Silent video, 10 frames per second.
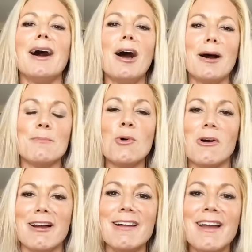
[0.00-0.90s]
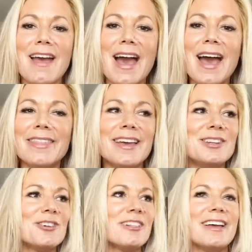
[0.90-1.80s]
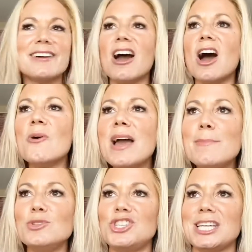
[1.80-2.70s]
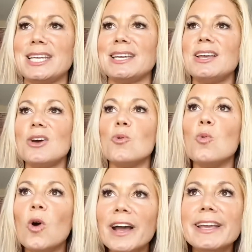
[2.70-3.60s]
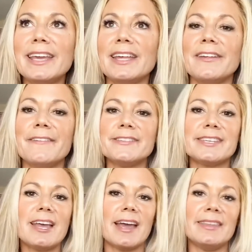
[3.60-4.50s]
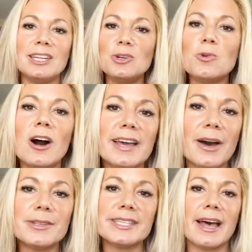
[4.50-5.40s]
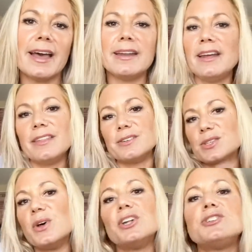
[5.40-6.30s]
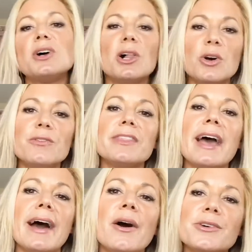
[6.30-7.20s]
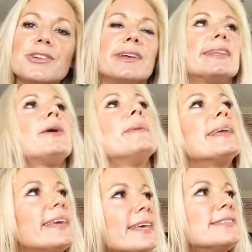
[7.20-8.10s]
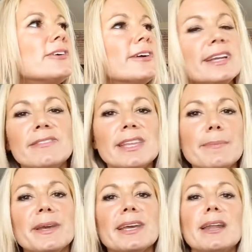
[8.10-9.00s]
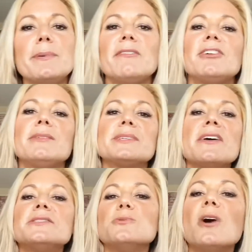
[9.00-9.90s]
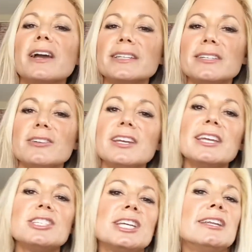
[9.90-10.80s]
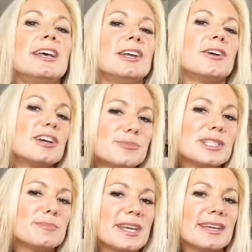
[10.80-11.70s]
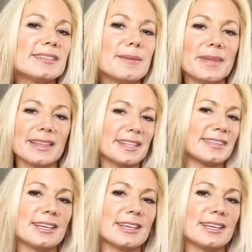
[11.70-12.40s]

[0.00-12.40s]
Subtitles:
more, and then you're like, OMG, what gives? And then you walk outside, there's laundry all over the house. You're like, now my kids aren't even like picking up after themselves. You walk into your kitchen, your husband's making something that's like